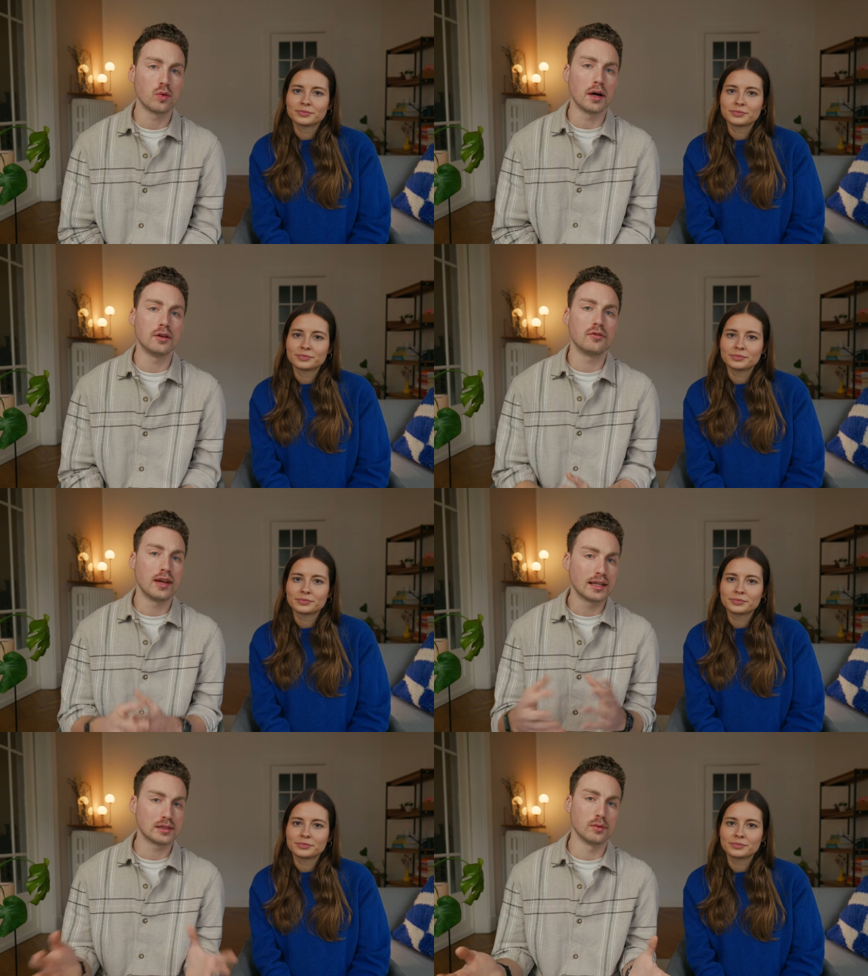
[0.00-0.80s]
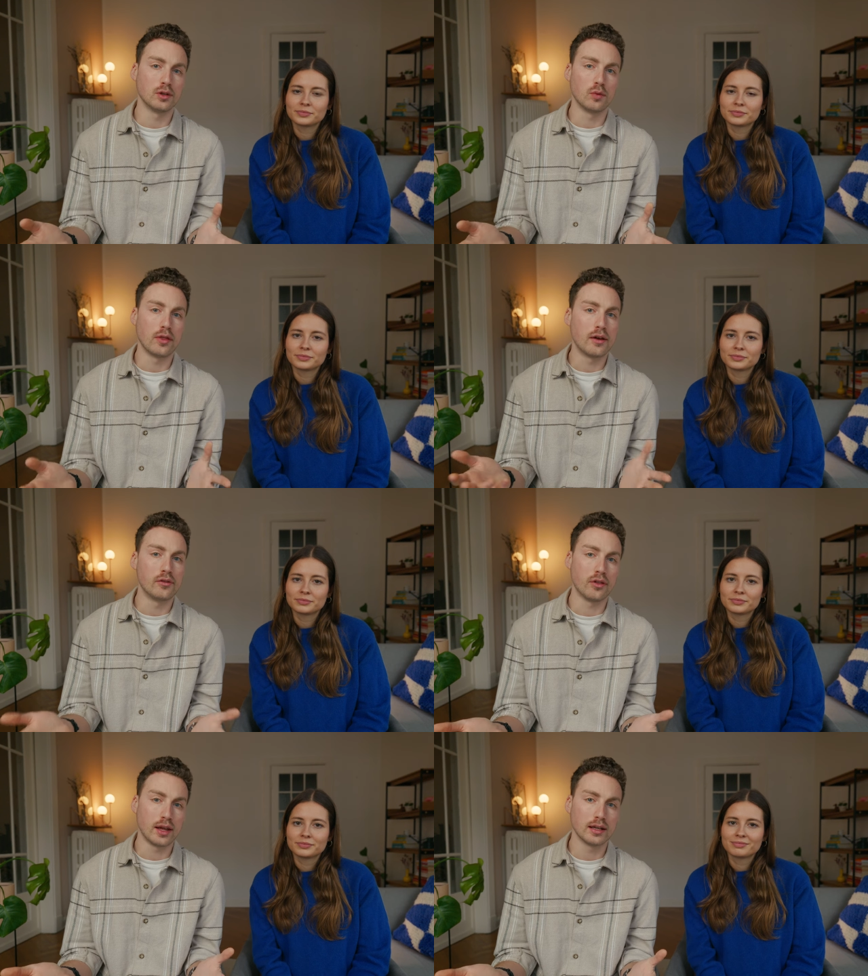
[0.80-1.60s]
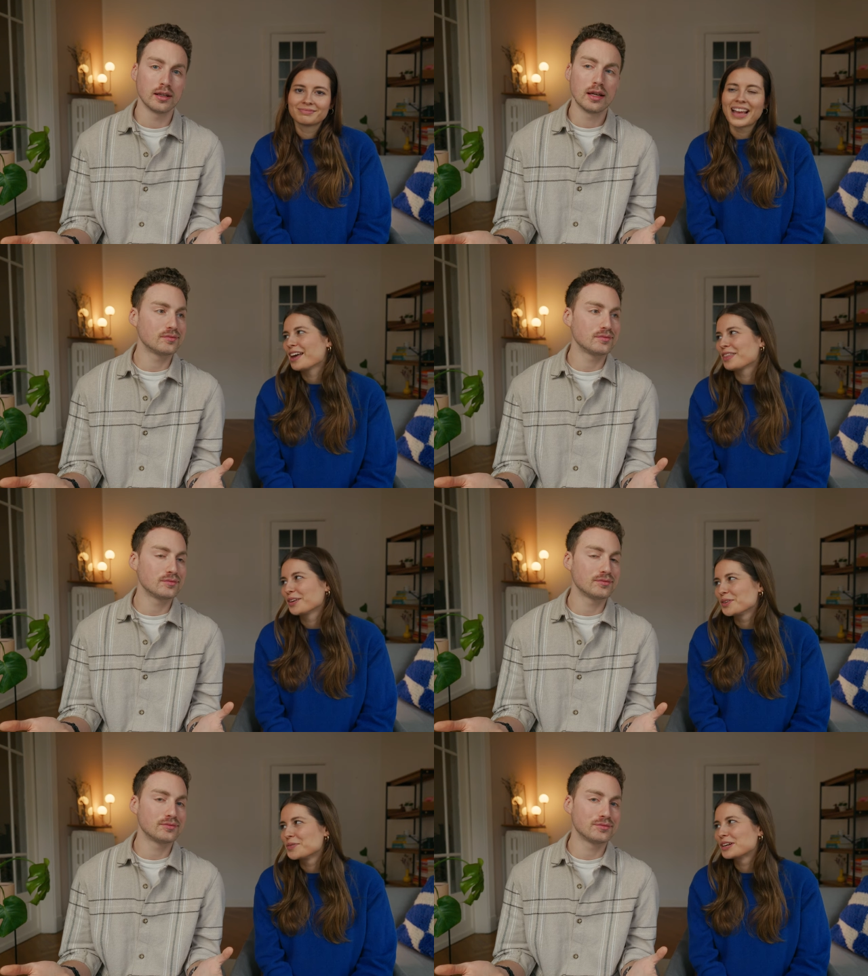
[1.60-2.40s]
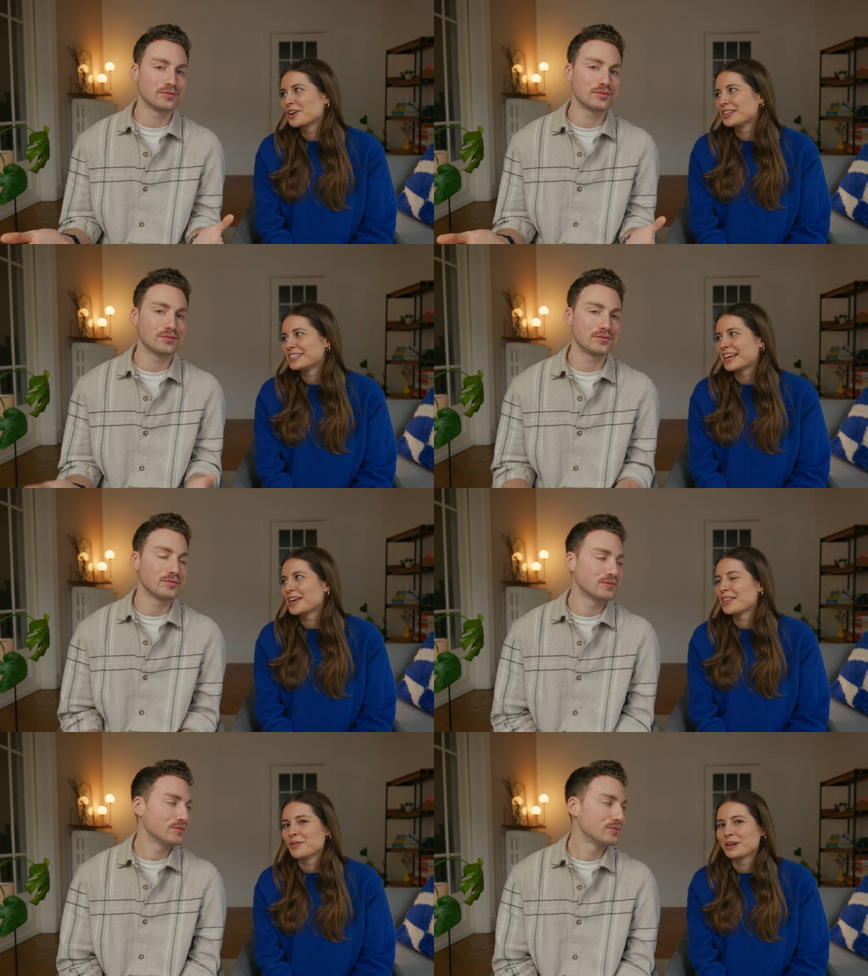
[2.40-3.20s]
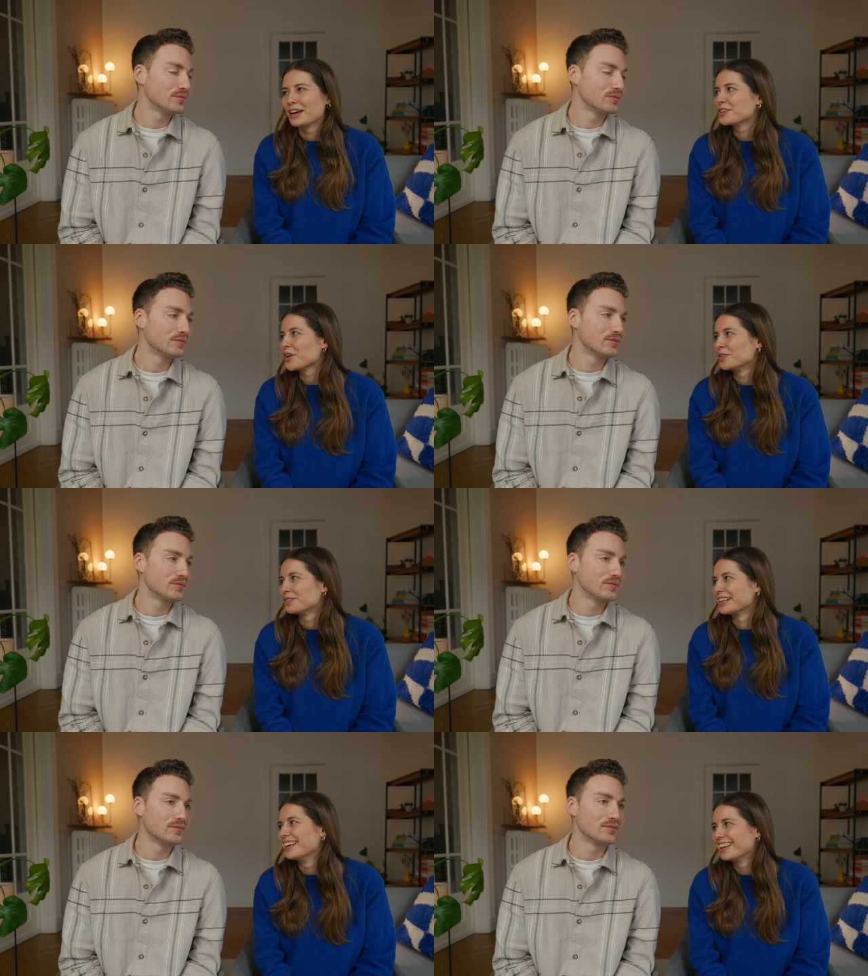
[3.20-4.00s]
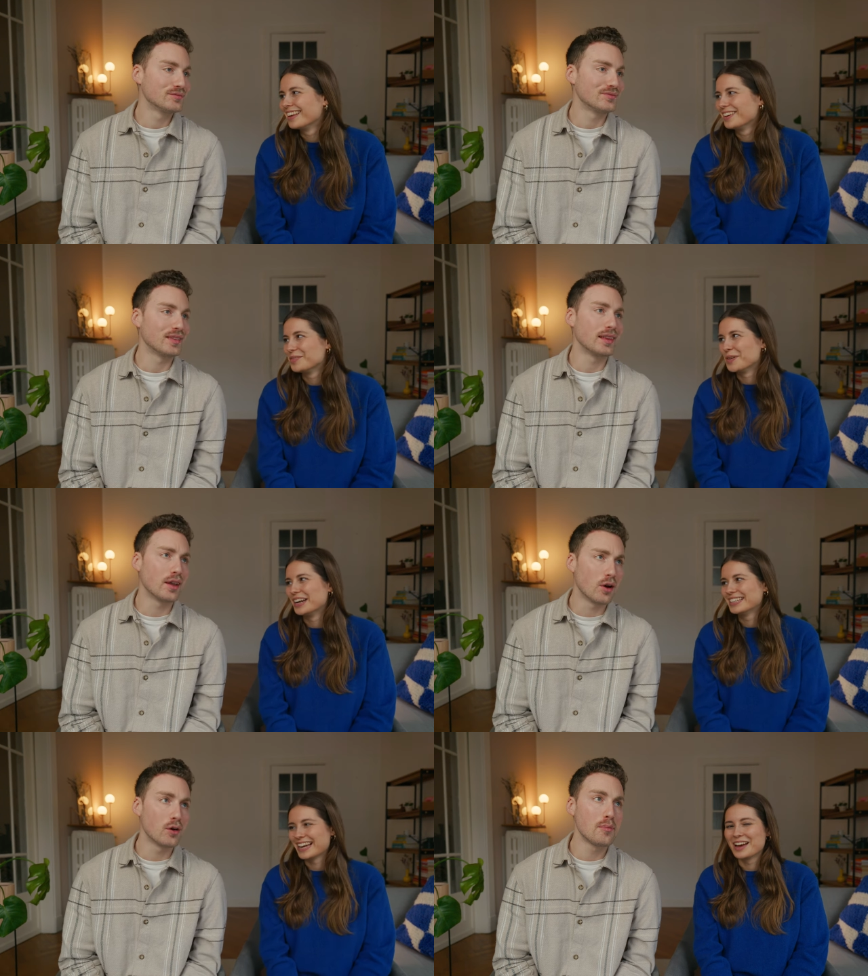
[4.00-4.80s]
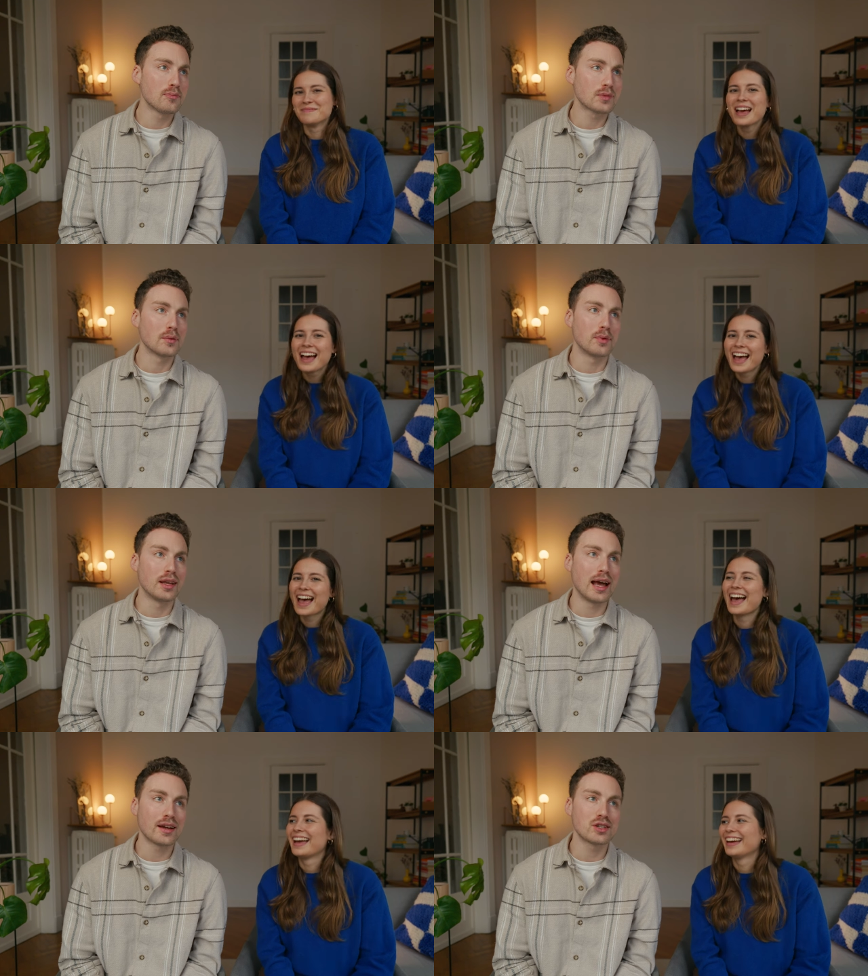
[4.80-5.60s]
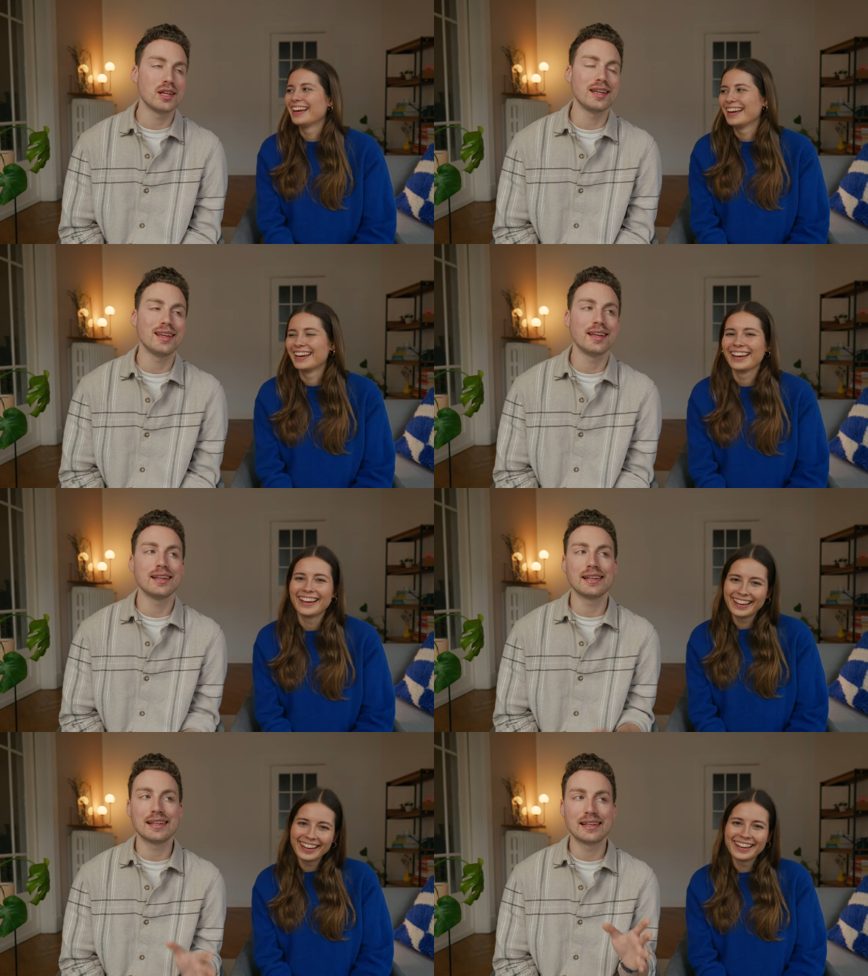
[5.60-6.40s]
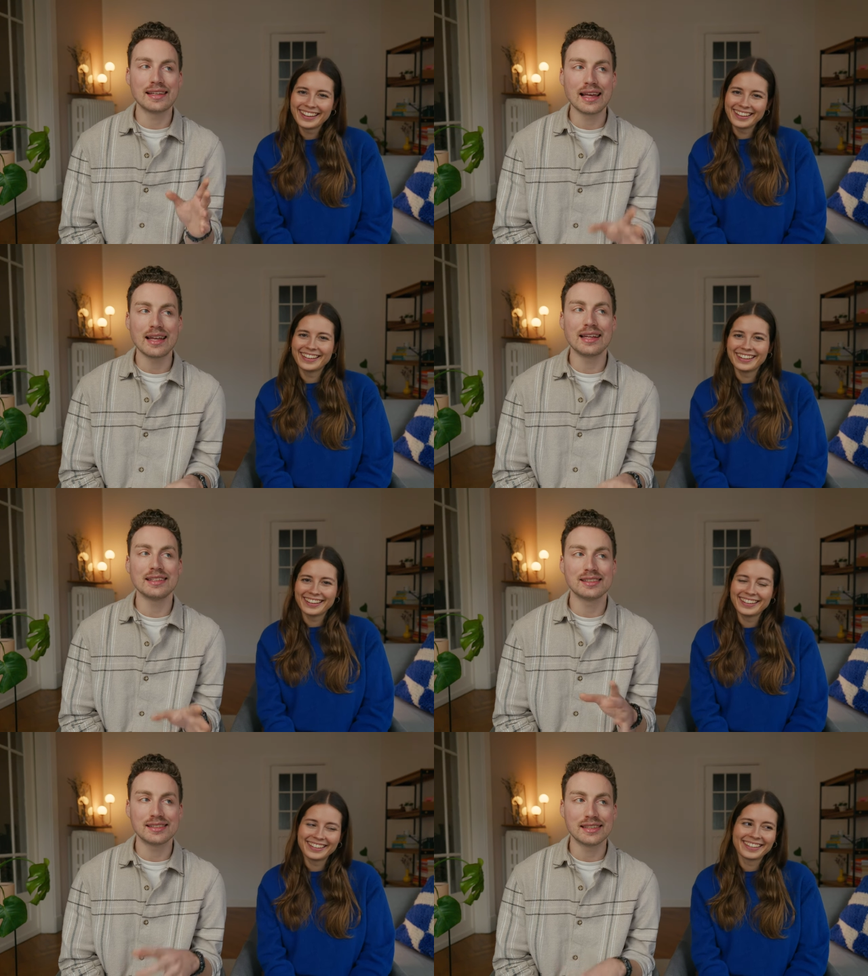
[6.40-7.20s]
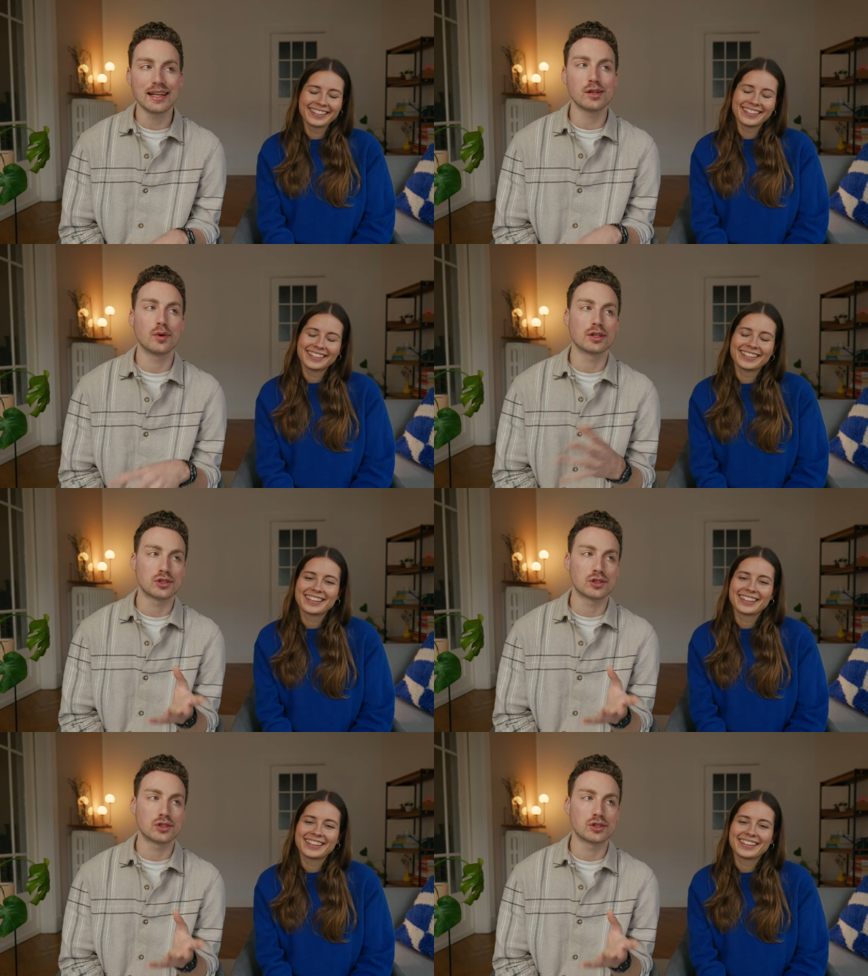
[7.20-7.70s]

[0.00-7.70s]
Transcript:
Speaker 1: quite flexible with everything.
Speaker 2: I thought you were gonna say that we had COVID.
Speaker 1: No, but actually getting sick while